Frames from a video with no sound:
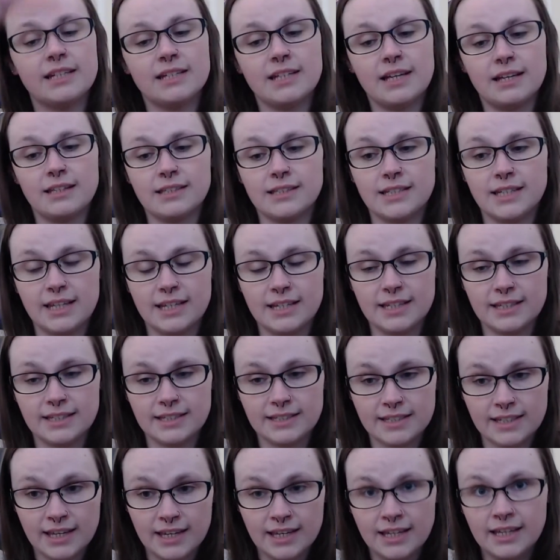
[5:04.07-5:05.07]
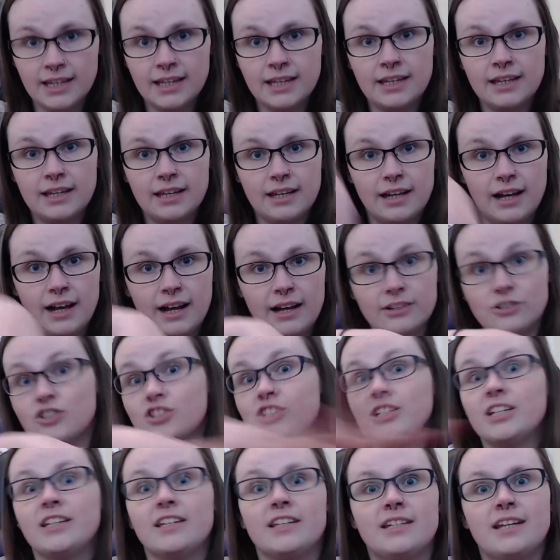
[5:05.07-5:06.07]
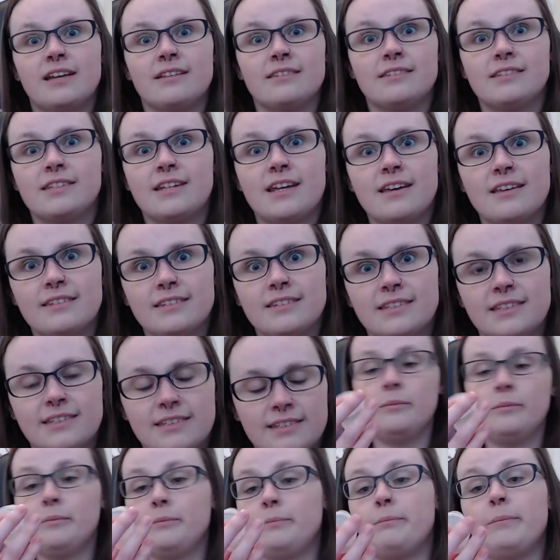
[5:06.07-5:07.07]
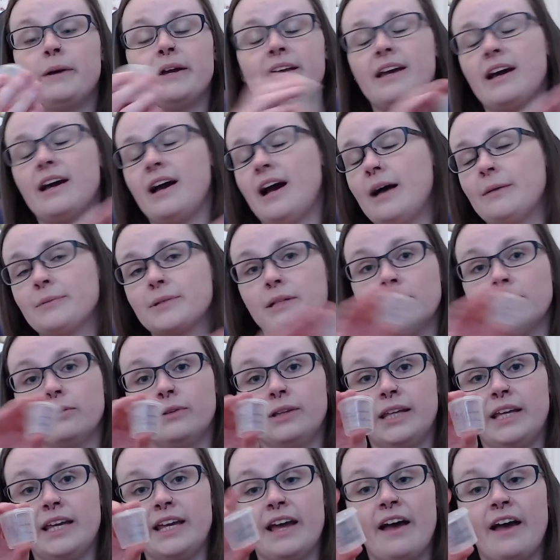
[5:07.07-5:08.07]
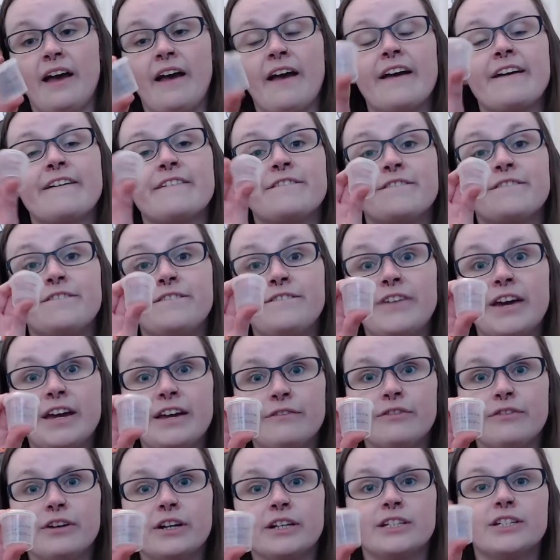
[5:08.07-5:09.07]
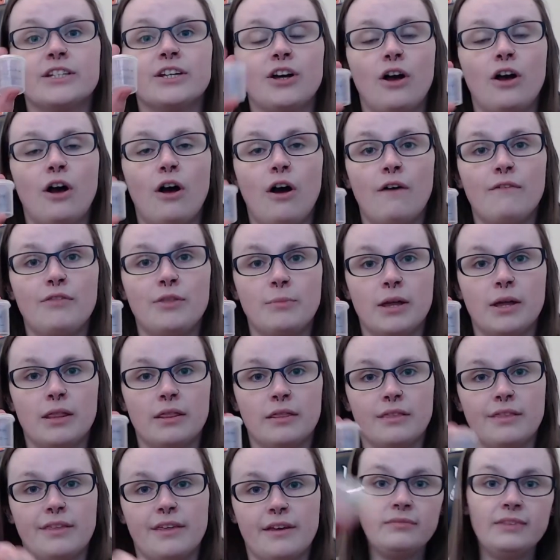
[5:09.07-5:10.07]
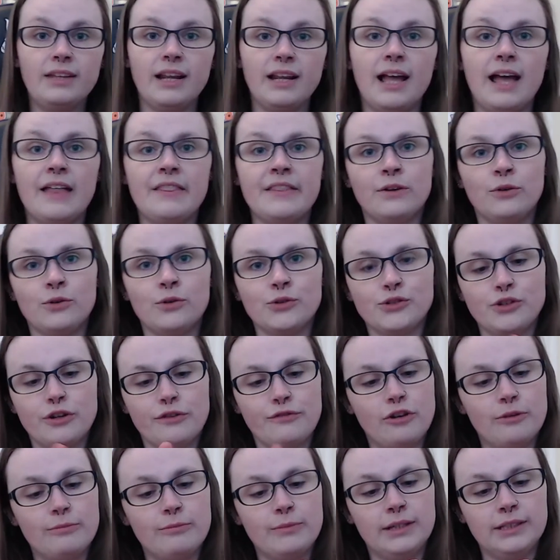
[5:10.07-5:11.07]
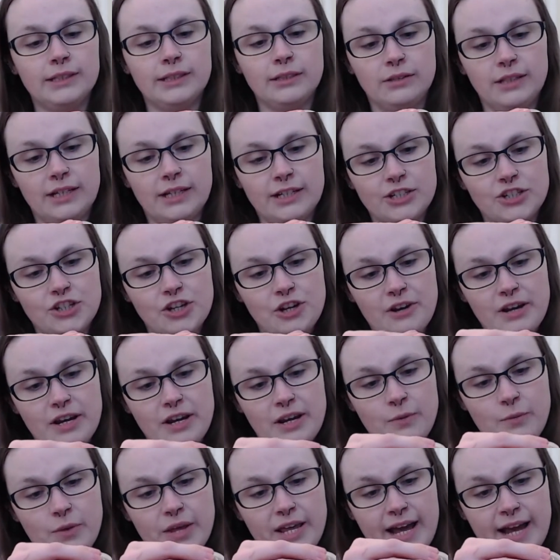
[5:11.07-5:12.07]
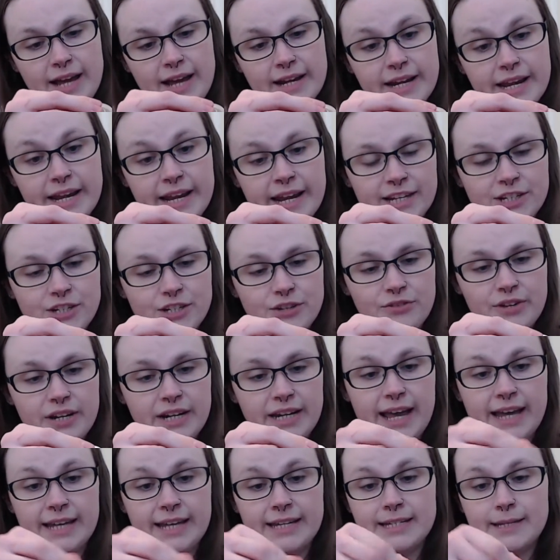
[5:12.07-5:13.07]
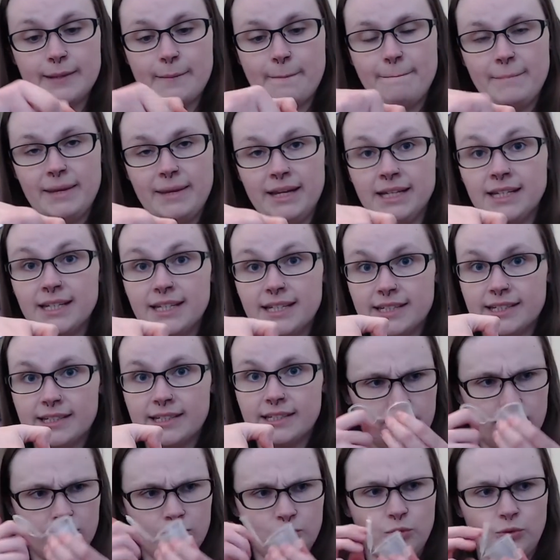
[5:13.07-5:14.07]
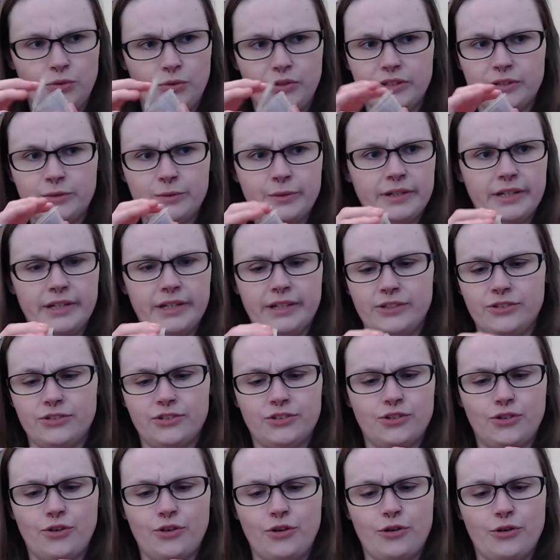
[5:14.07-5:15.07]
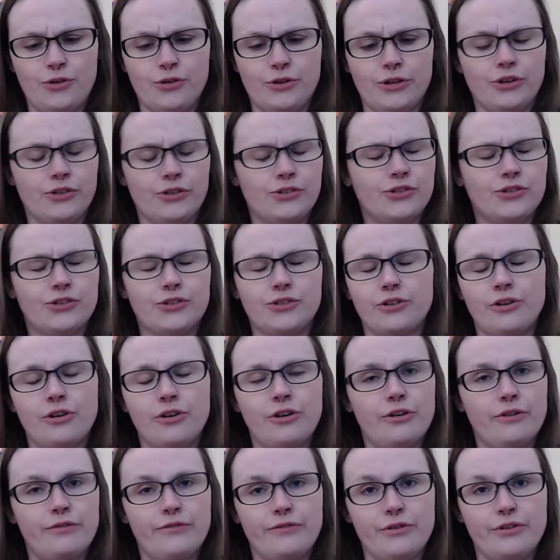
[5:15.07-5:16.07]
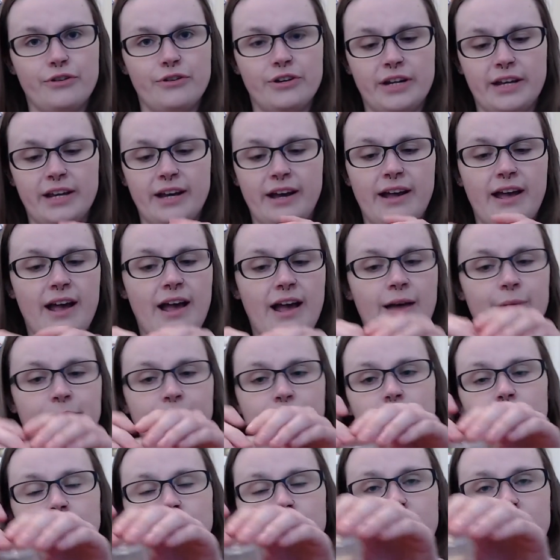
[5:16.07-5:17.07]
downstairs, just in the downstairs. But yeah, absolutely favorite of the month. And then also from A Little Luxury, we had Nectarine and Mint. Oh, this one is so good. So fruity. I absolutely